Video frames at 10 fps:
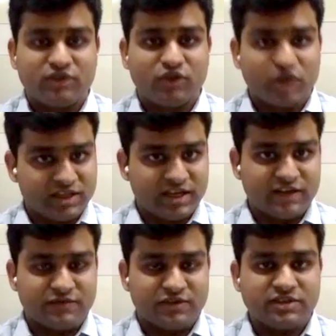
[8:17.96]
so avoid
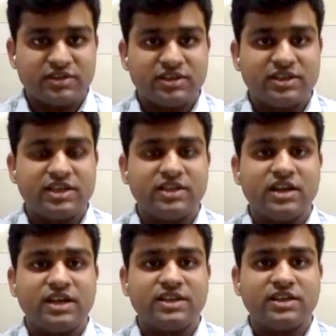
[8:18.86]
that first.
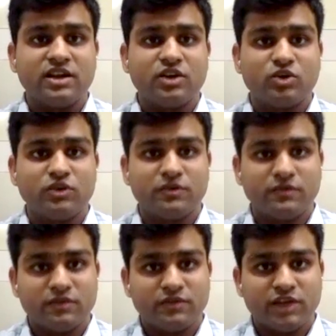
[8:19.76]
Then I think a good
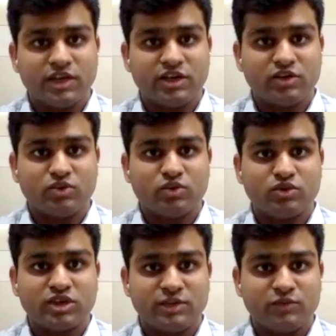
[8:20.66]
way
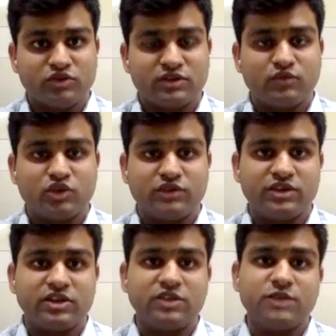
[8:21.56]
to keep yourself
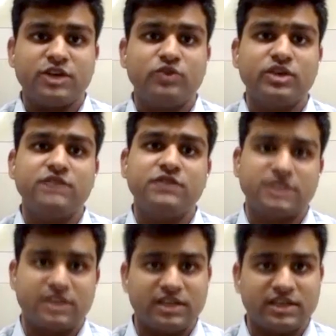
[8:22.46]
motivated is by doing any
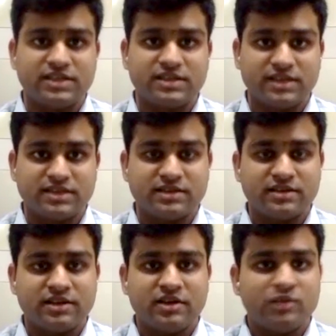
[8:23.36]
physical exercise
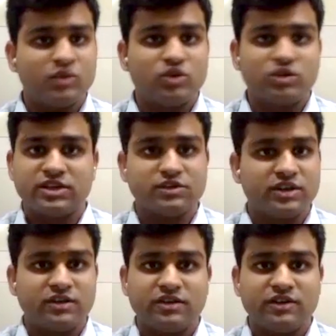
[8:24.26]
because it is
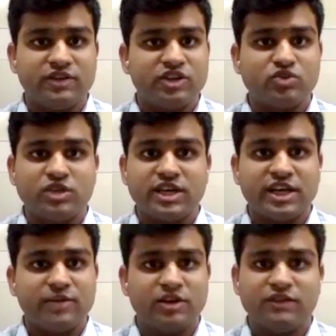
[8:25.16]
eventually a
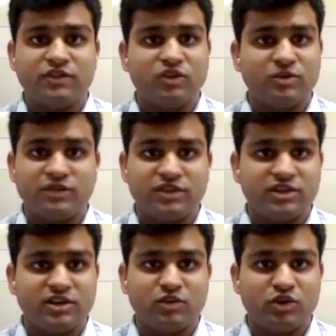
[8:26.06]
chemical phenomena
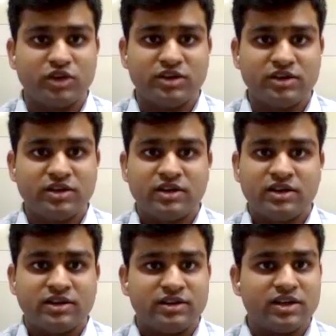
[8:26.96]
within our body.
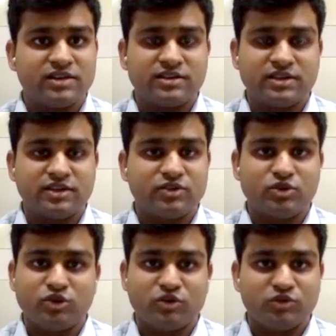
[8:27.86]
There are certain
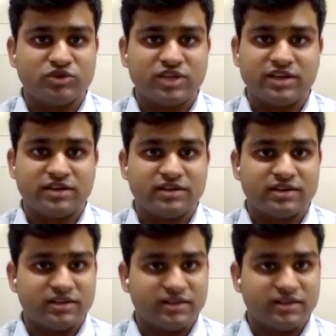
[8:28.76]
good hormones that